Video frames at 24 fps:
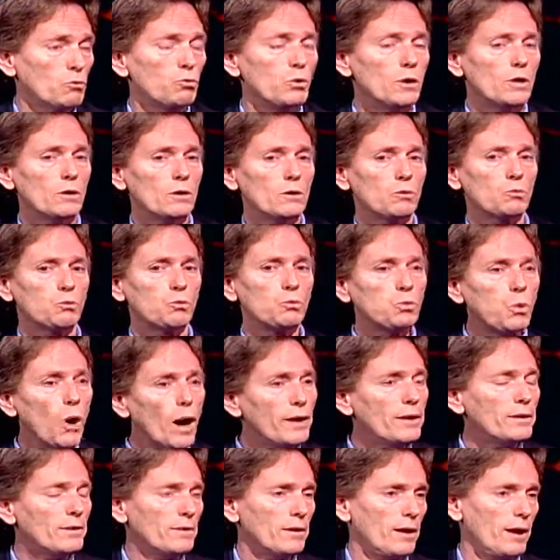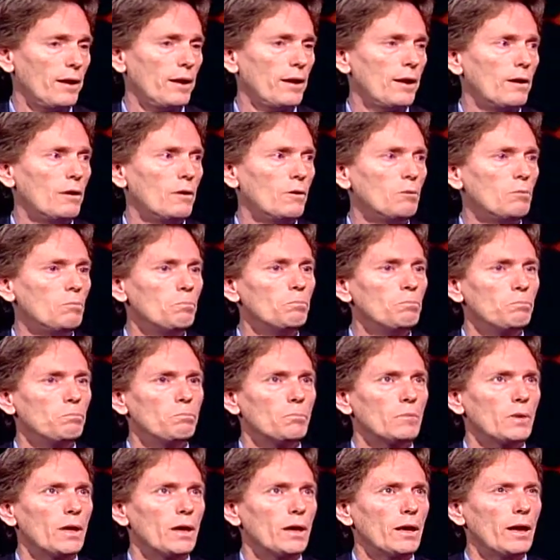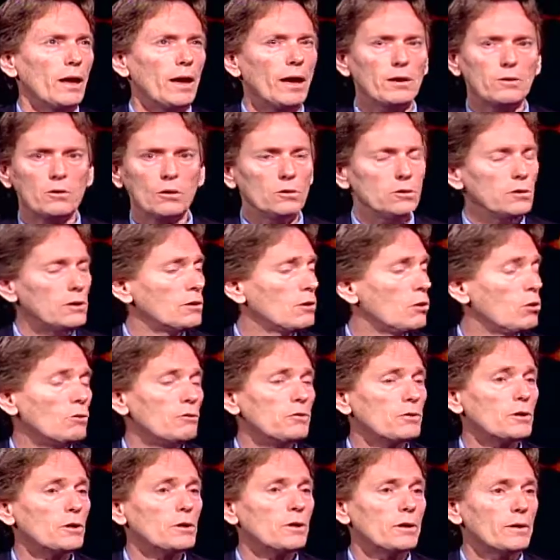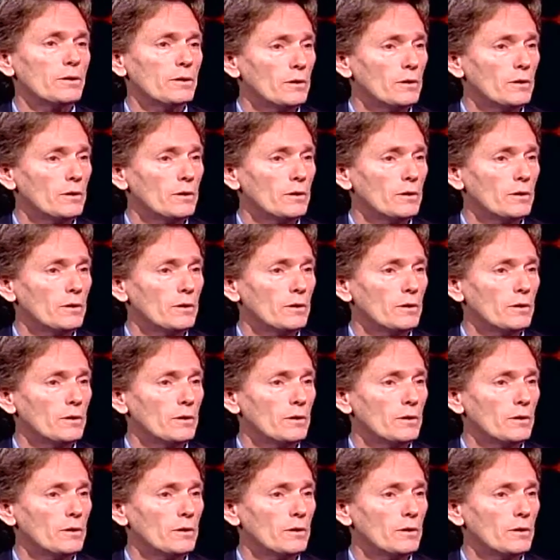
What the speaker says: We are right now at a little over